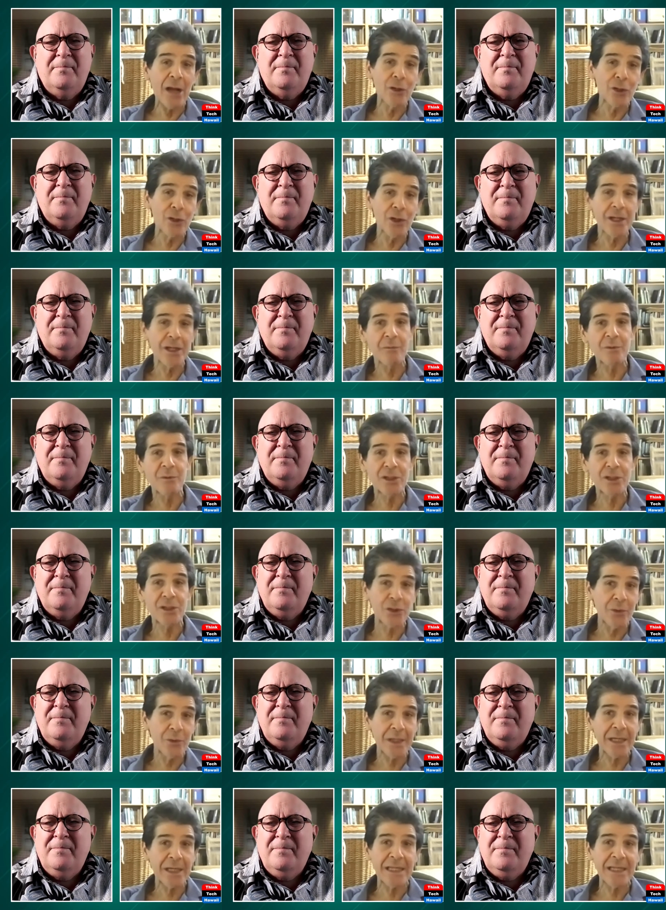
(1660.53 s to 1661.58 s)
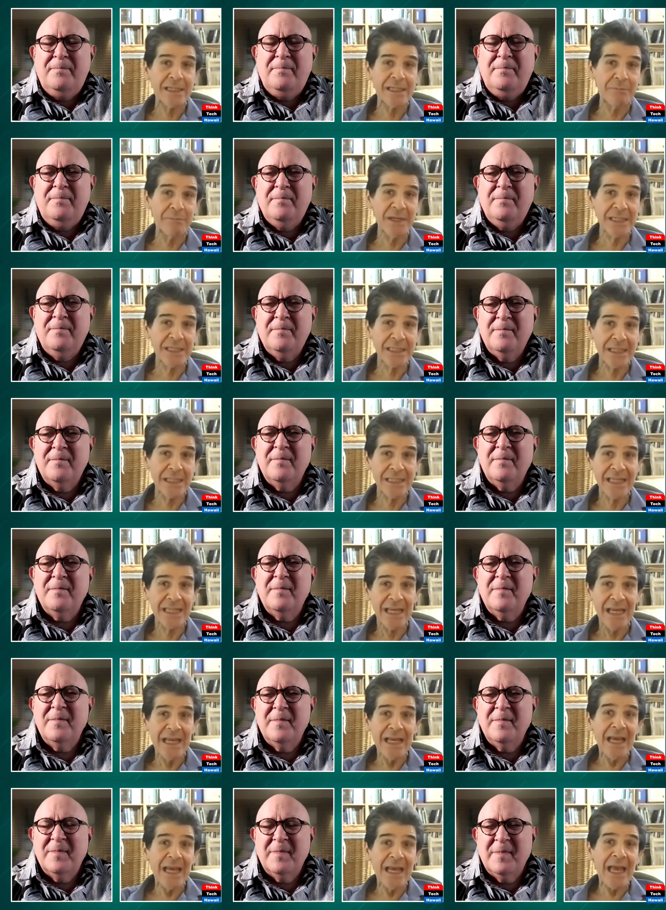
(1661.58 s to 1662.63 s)
Speaker 1: good he was doing in his business,
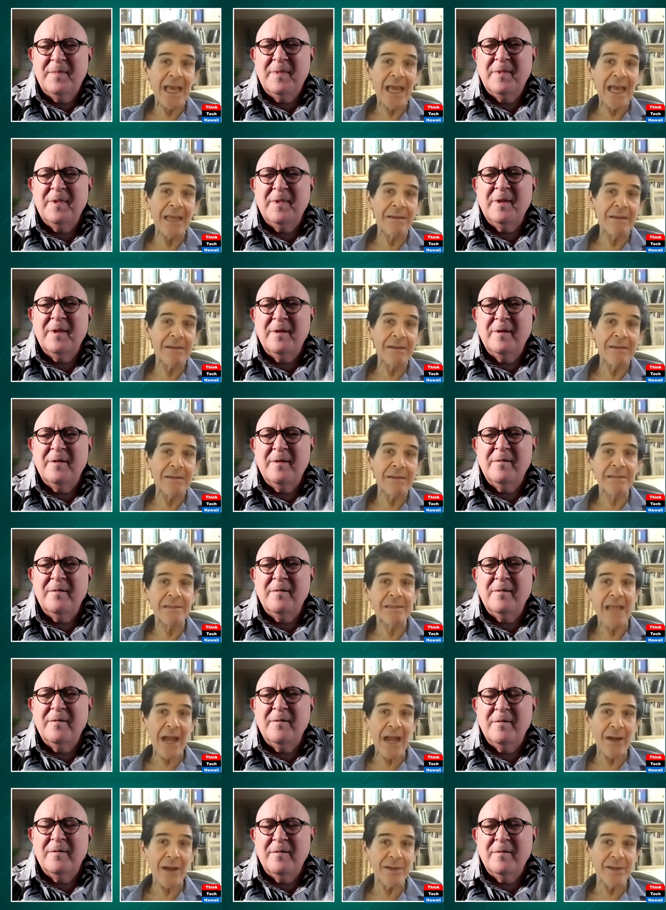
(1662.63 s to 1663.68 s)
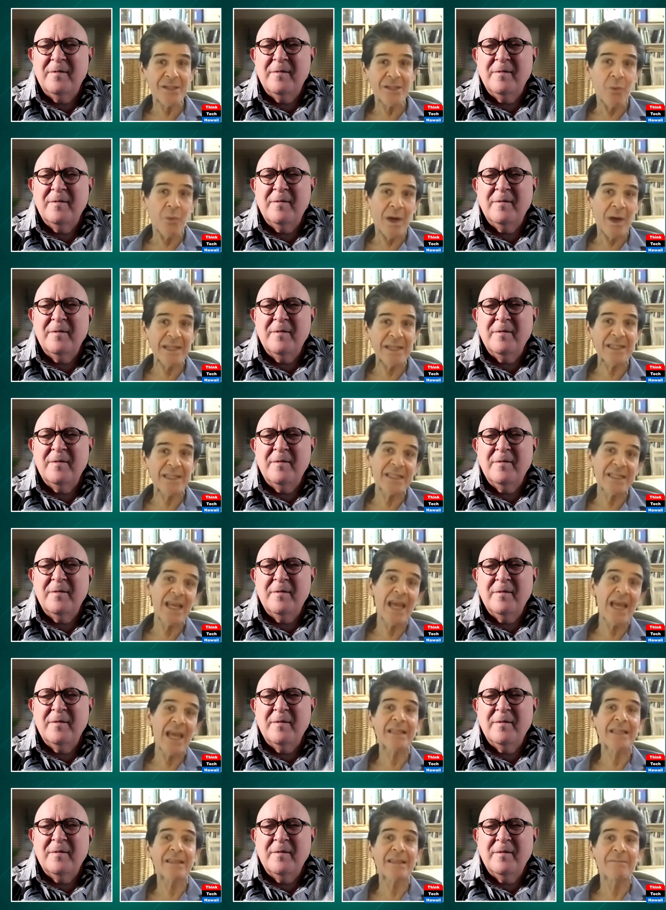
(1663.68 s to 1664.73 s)
and Darius wanted to
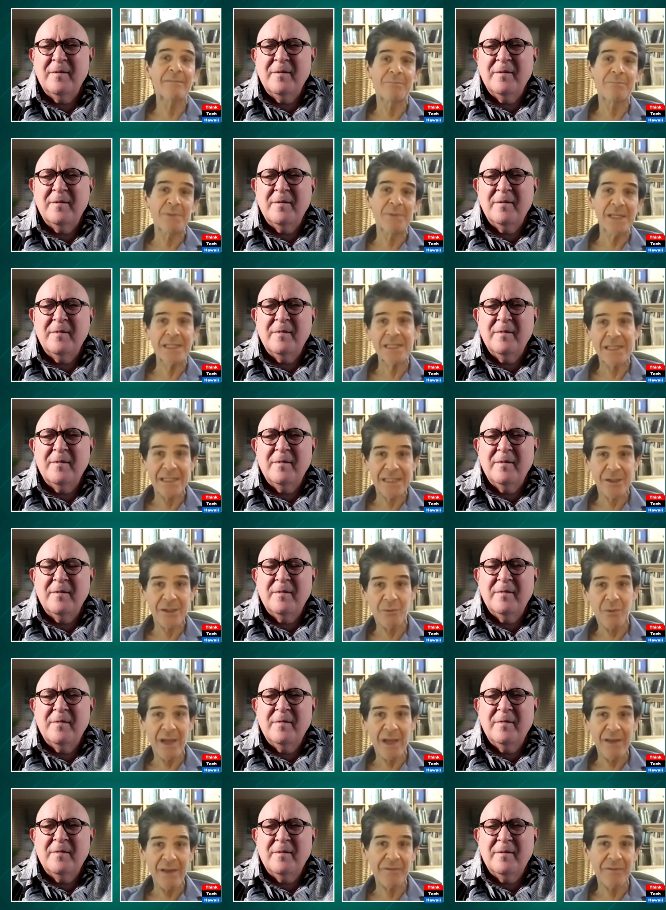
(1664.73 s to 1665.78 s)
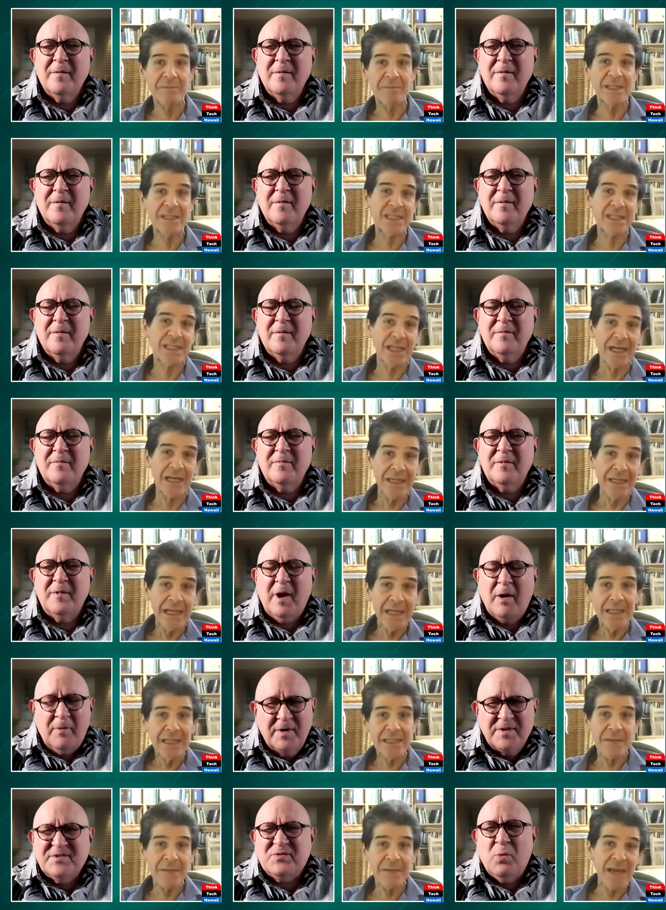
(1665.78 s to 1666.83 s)
take the business away from his son.
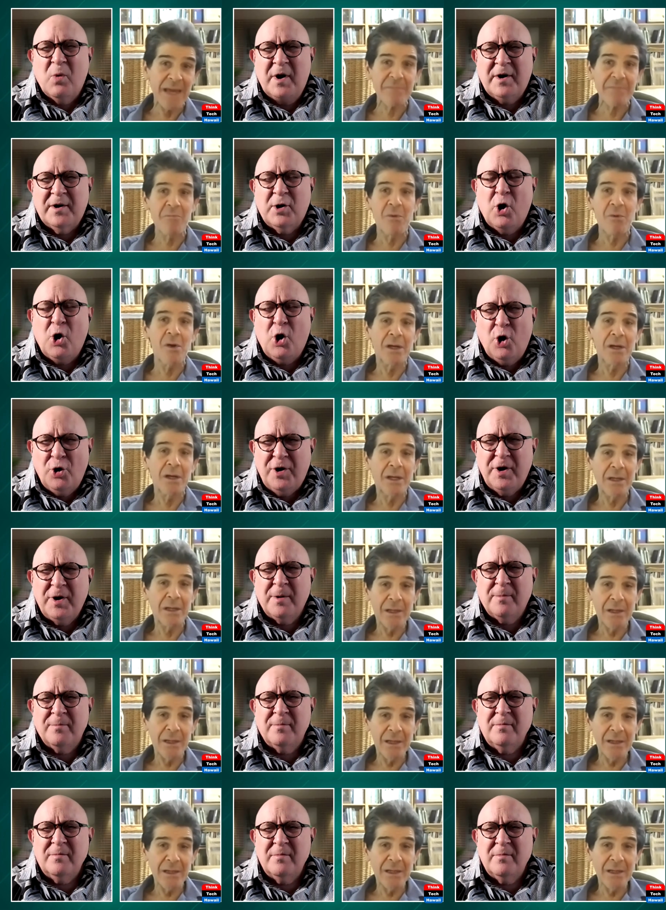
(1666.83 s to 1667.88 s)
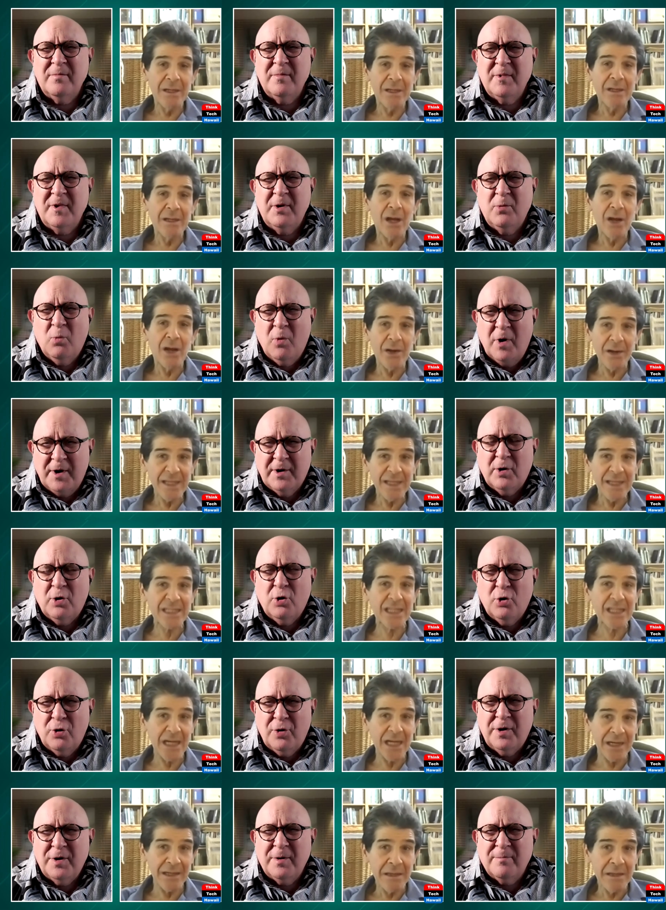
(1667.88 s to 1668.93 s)
Speaker 2: Darius wanted to hurt him.
Speaker 1: He wanted to
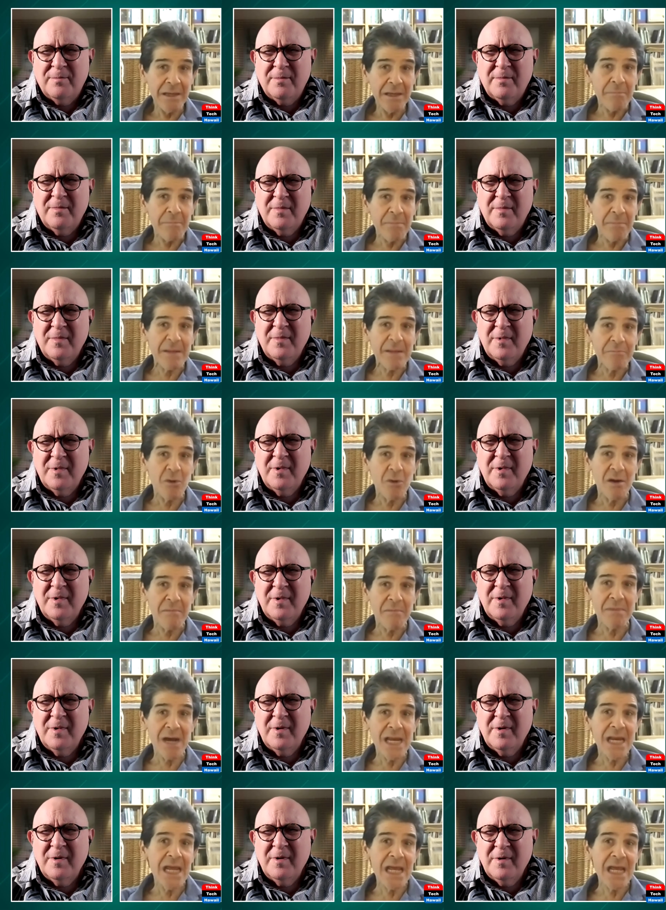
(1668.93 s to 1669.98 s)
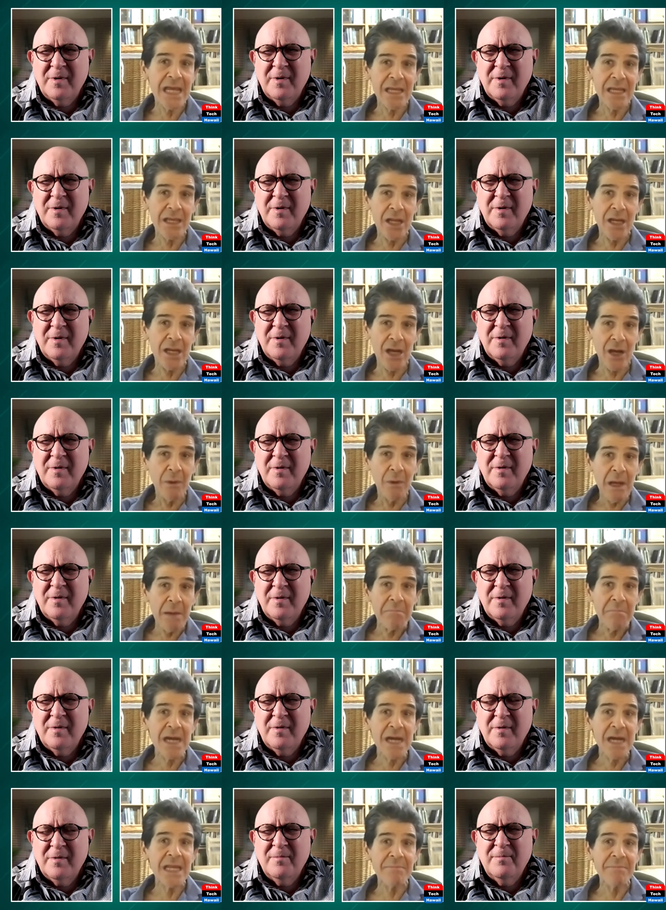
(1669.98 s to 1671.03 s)
hurt him. Make more money, you know,
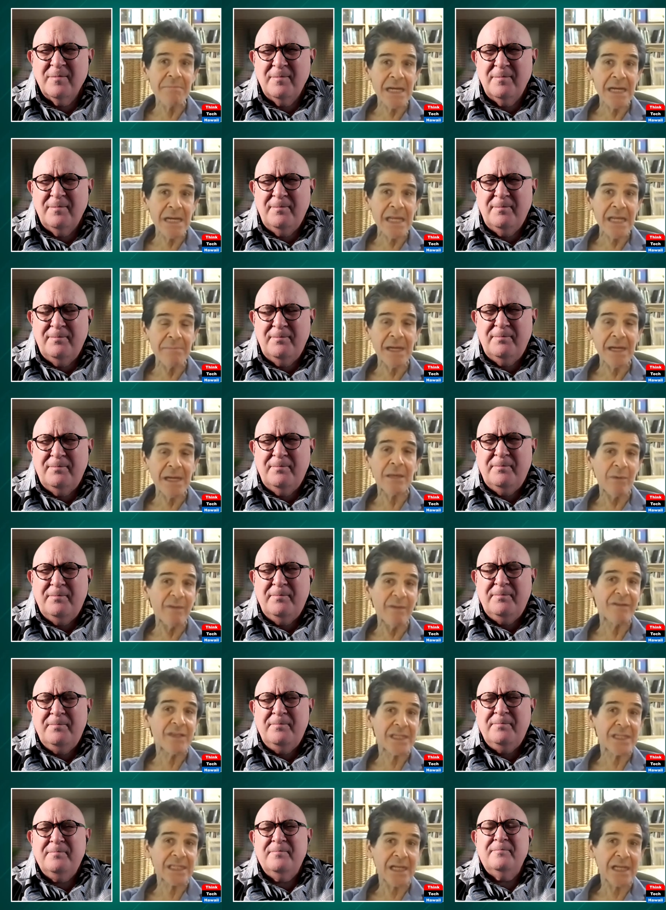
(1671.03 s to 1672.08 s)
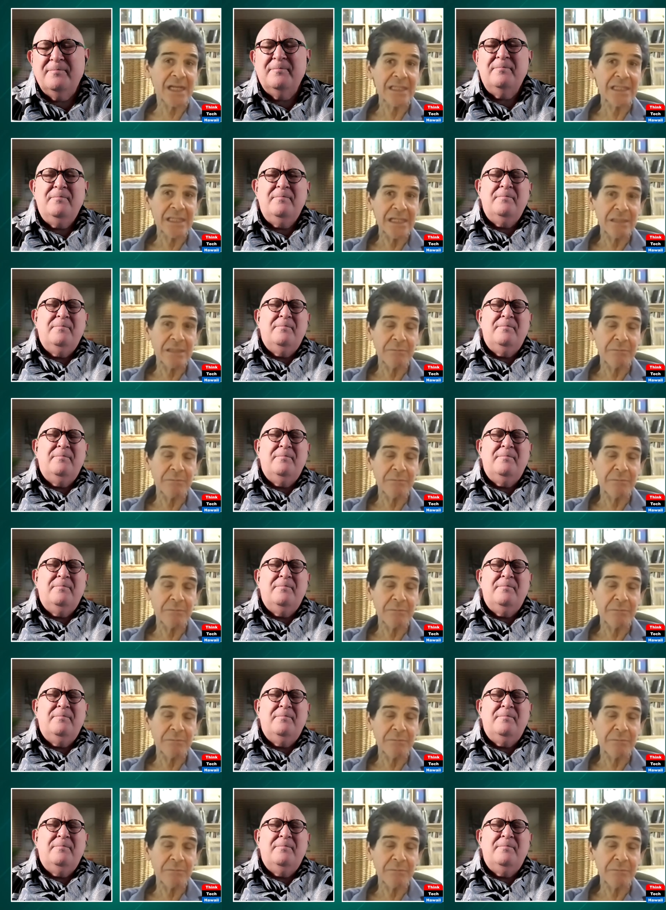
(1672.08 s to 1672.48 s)
money, money, money. We've discussed this